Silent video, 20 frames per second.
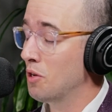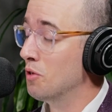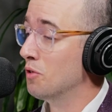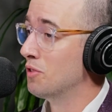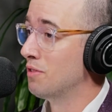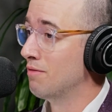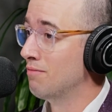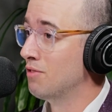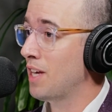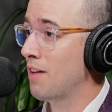
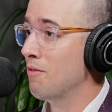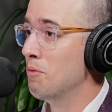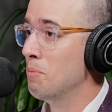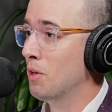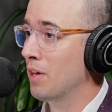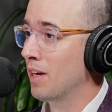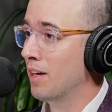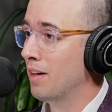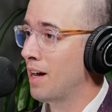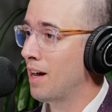owes $7
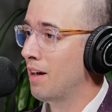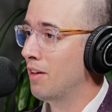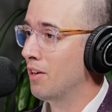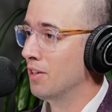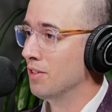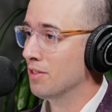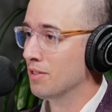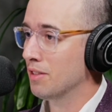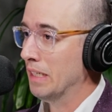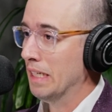million,
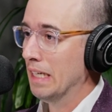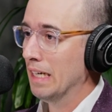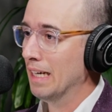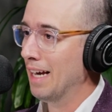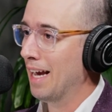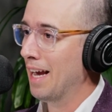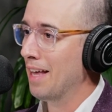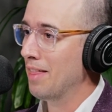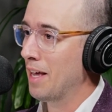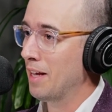
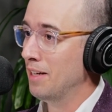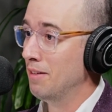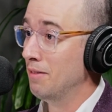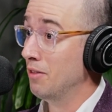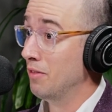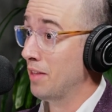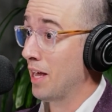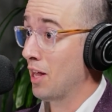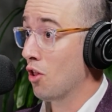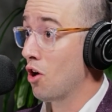and
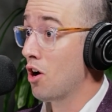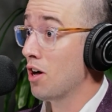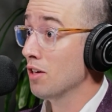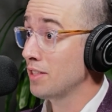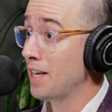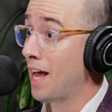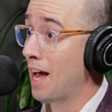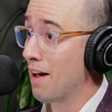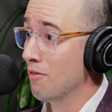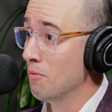they
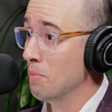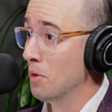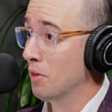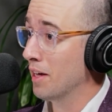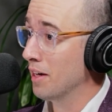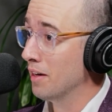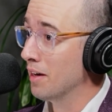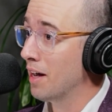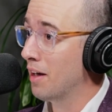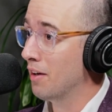lost
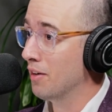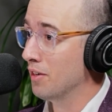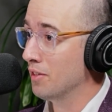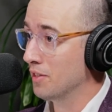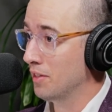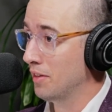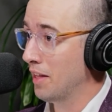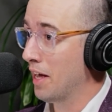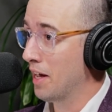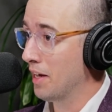
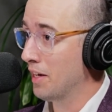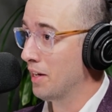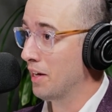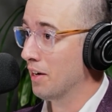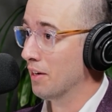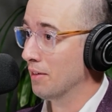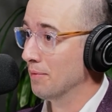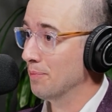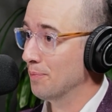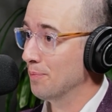$500,000 in that
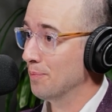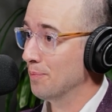year.